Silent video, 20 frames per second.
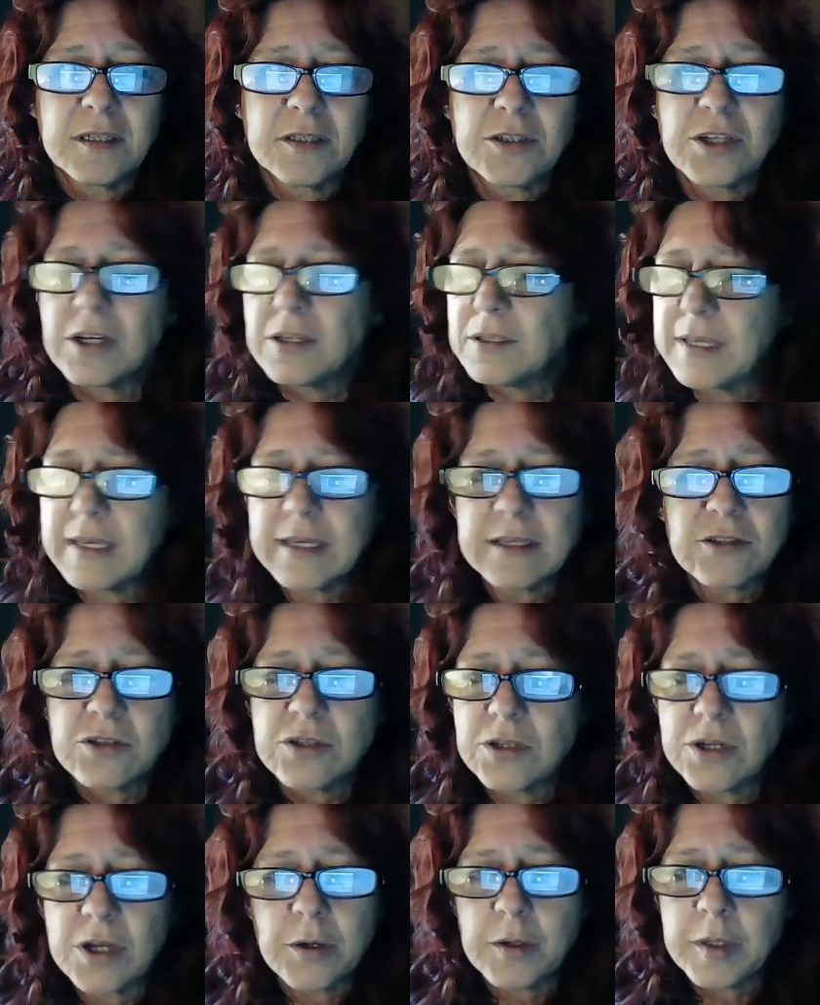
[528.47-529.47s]
Don't get to
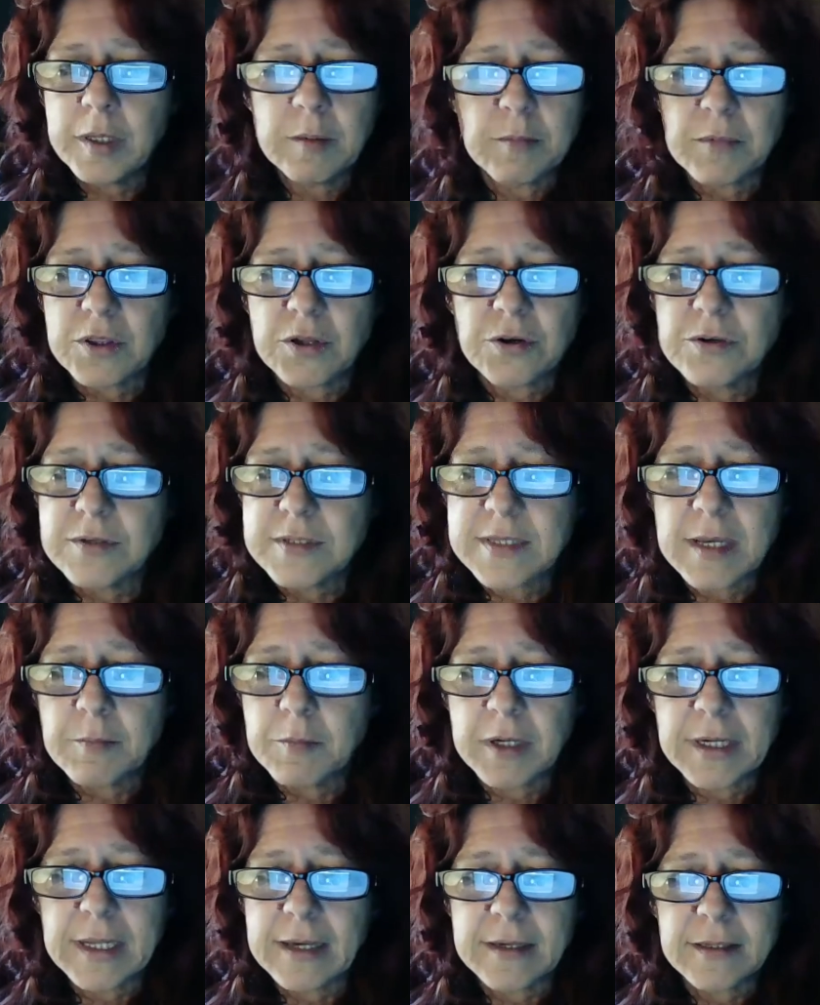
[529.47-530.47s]
know him through
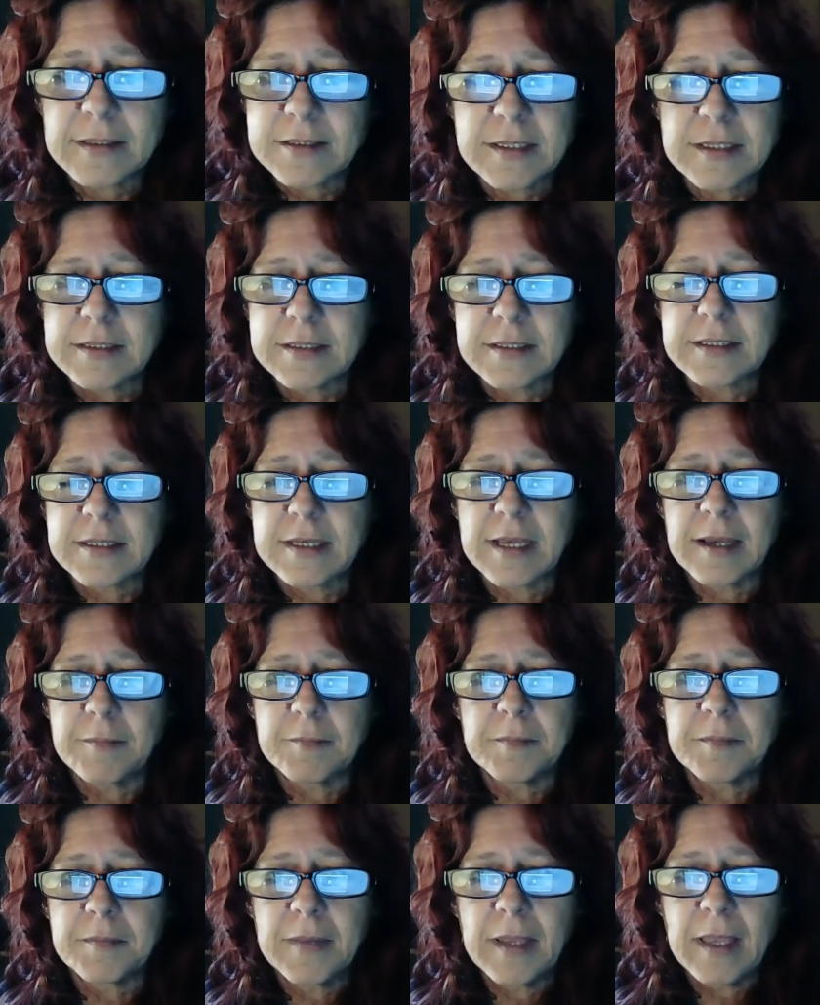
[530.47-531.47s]
somebody else's
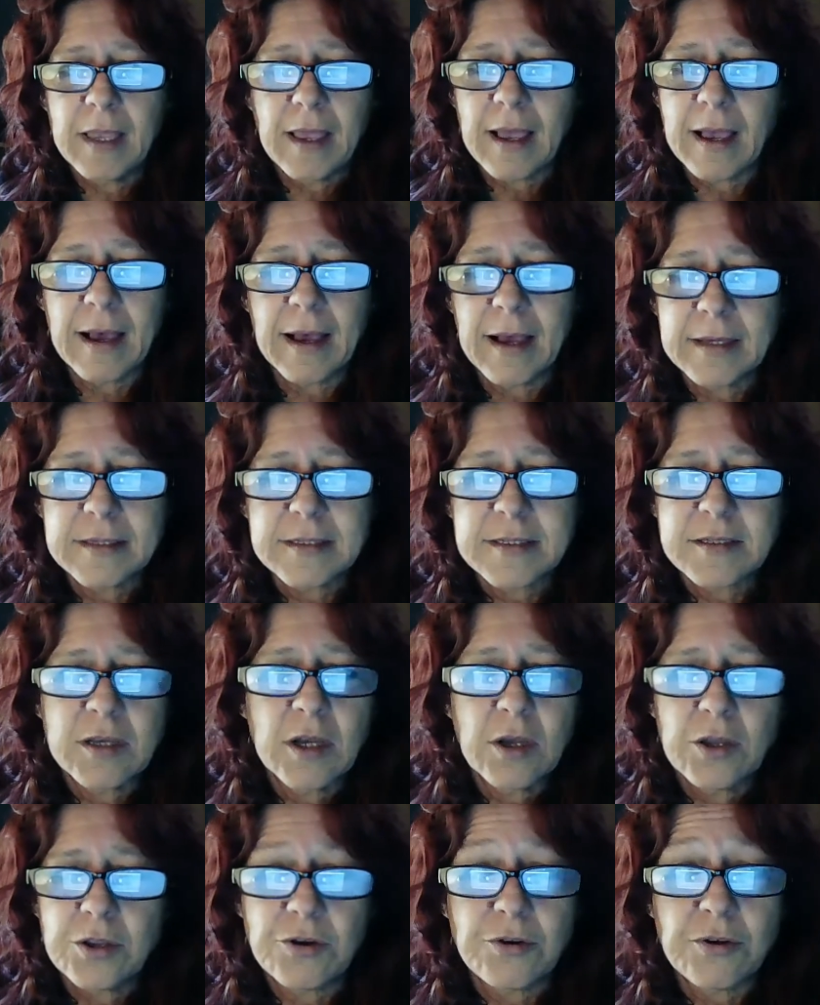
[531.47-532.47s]
eyes,
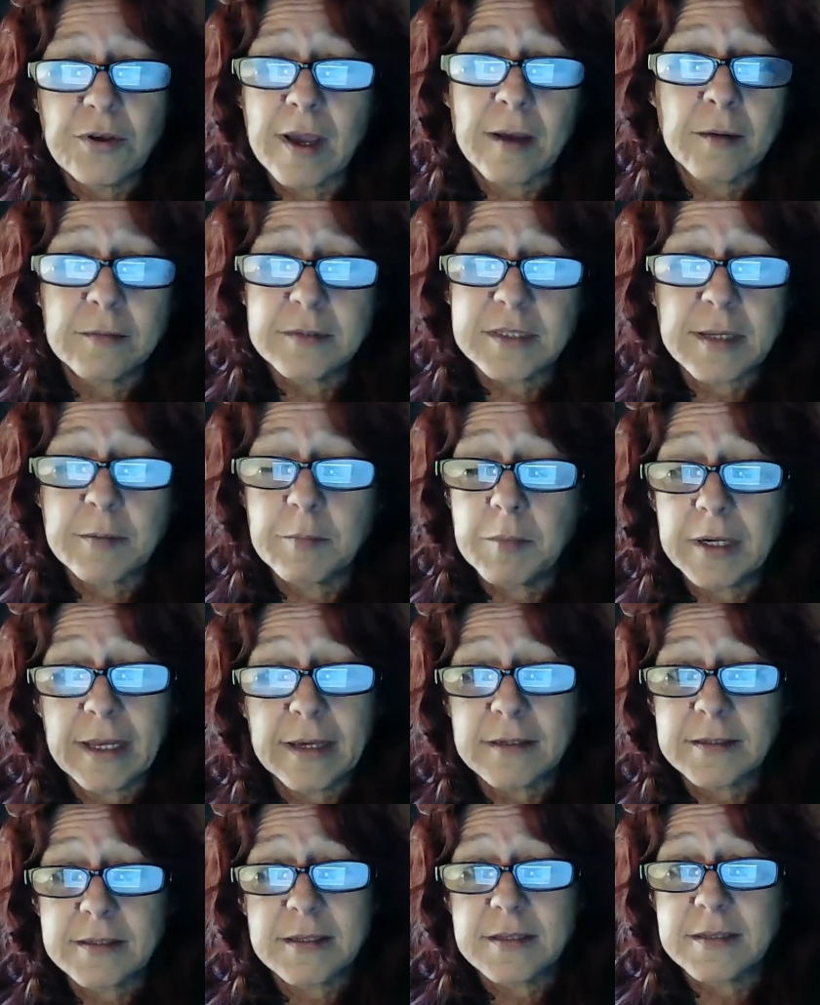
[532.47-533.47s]
through somebody
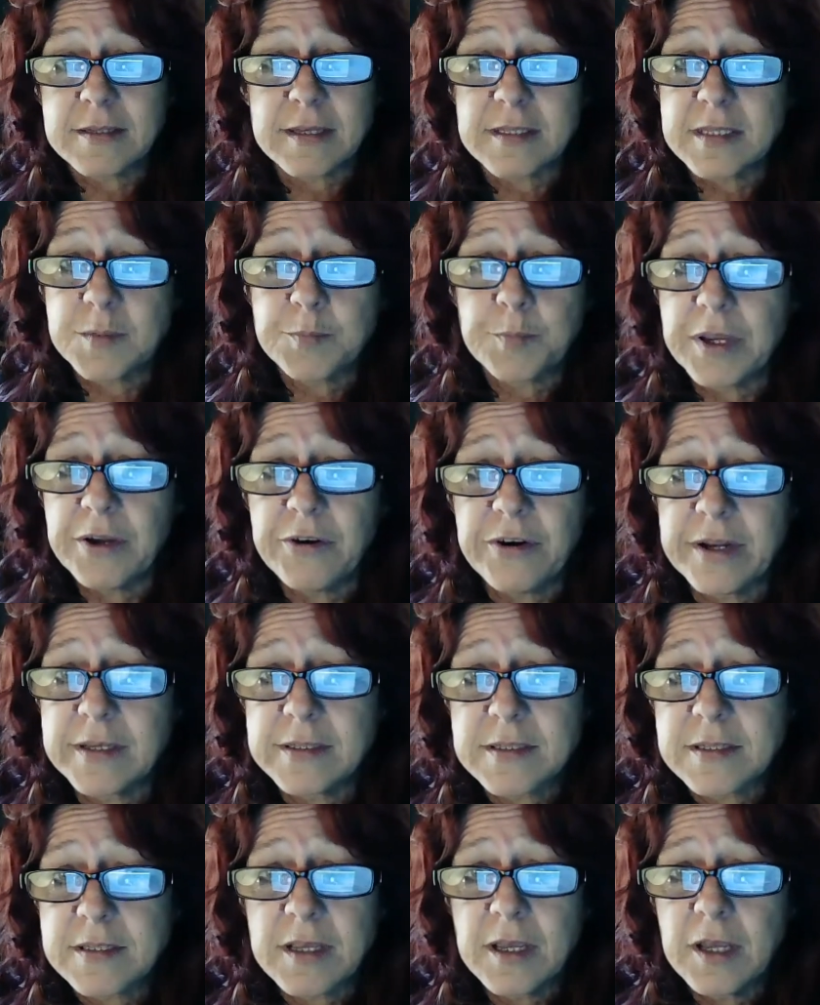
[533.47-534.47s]
else's
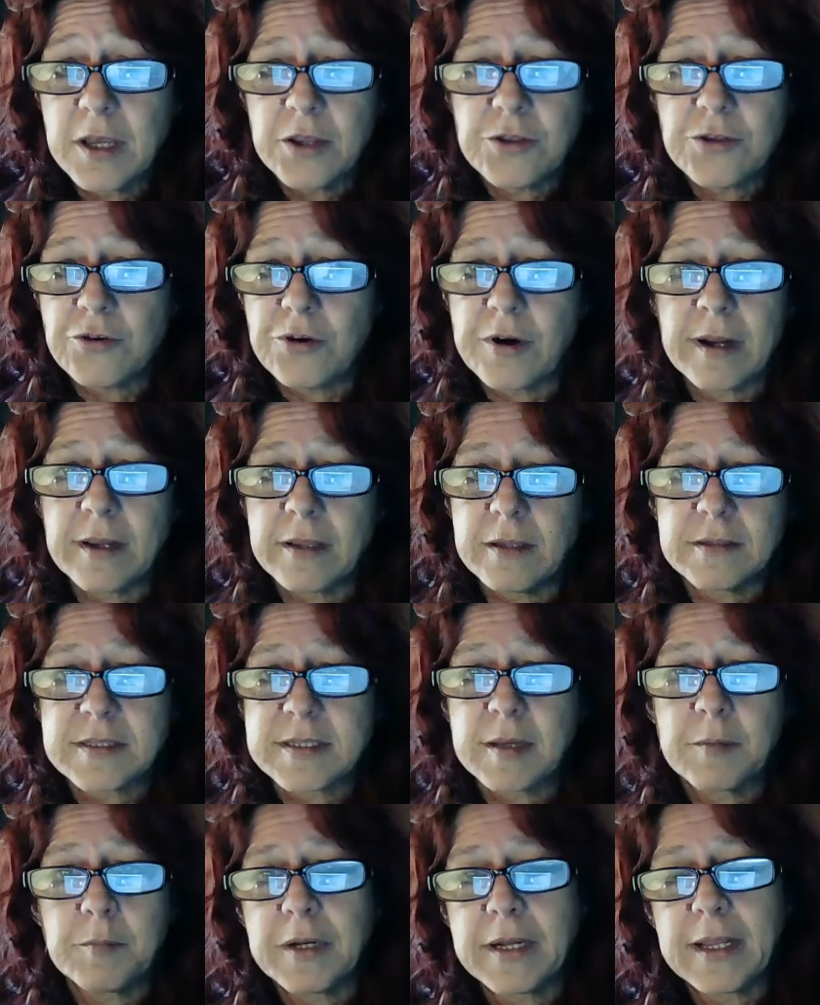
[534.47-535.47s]
experience, through
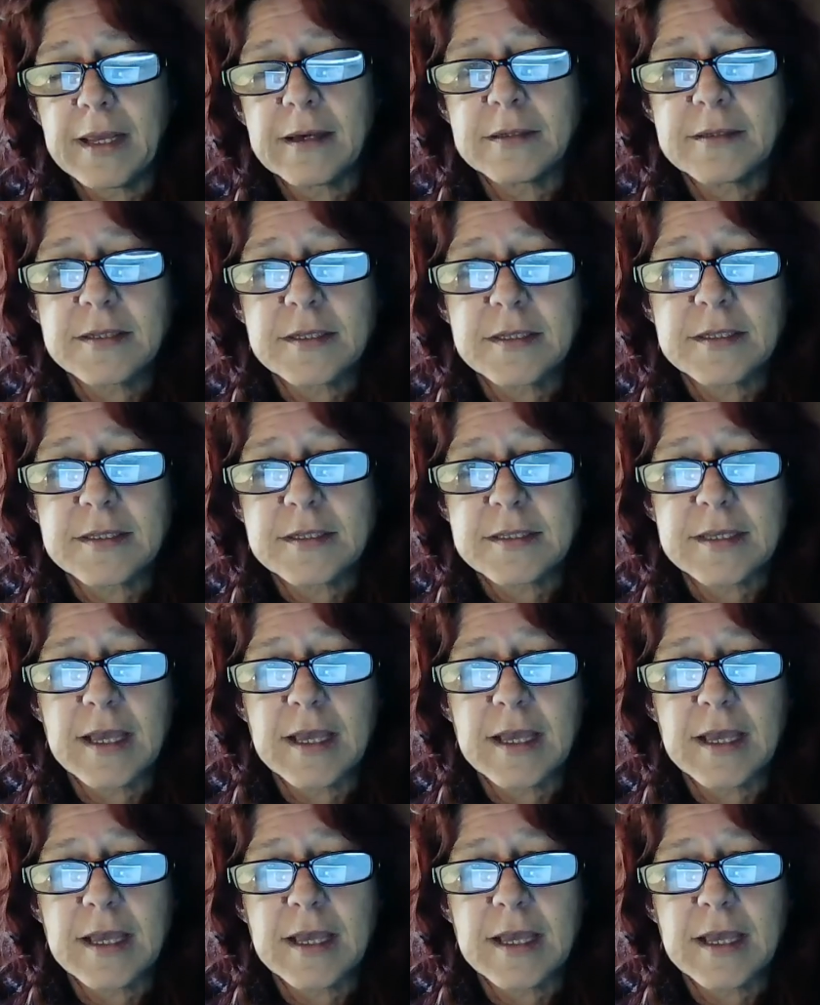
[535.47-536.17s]
somebody else's